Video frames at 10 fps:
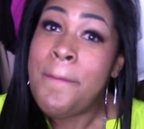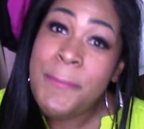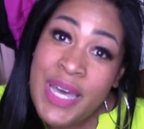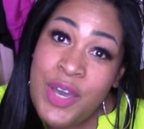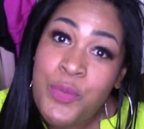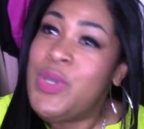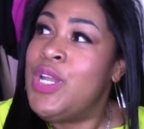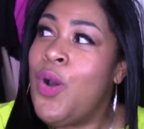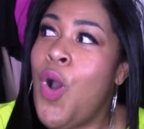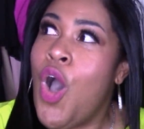but we
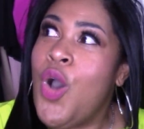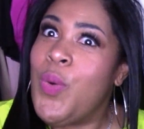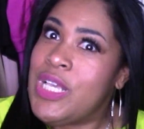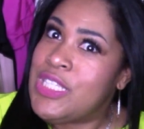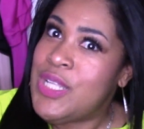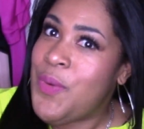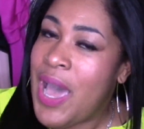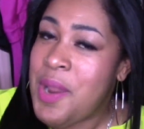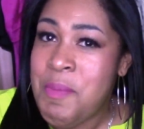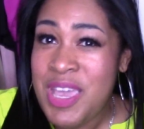don't always know
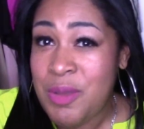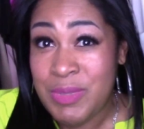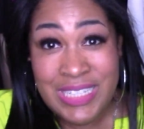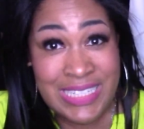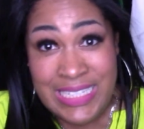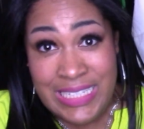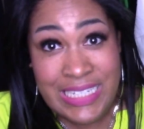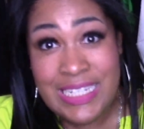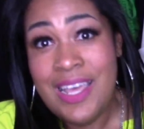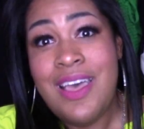how to make them look
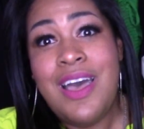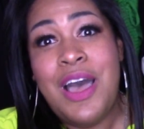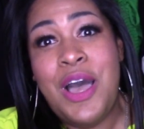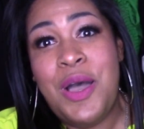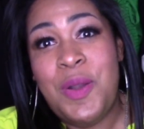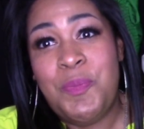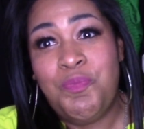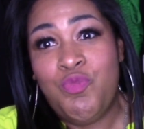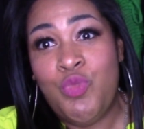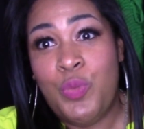good
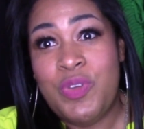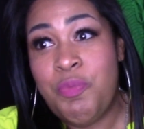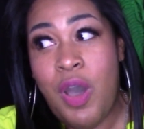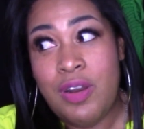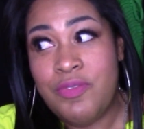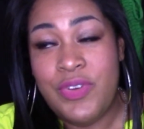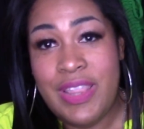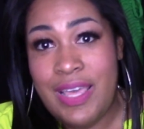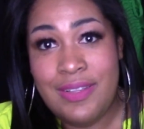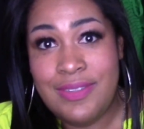when we bought them for
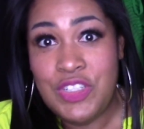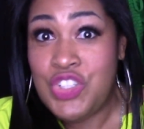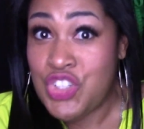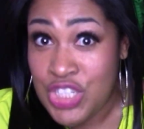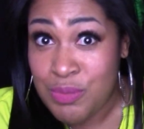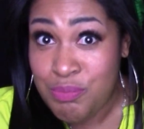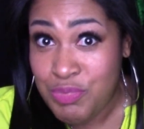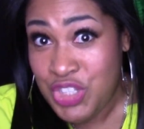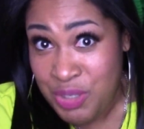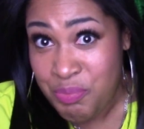that
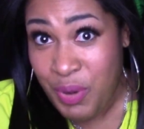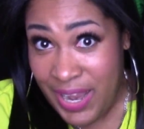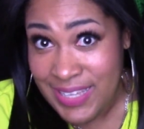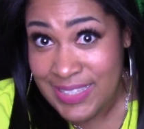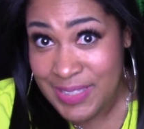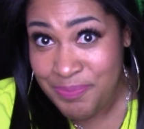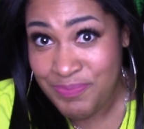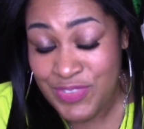cheap price.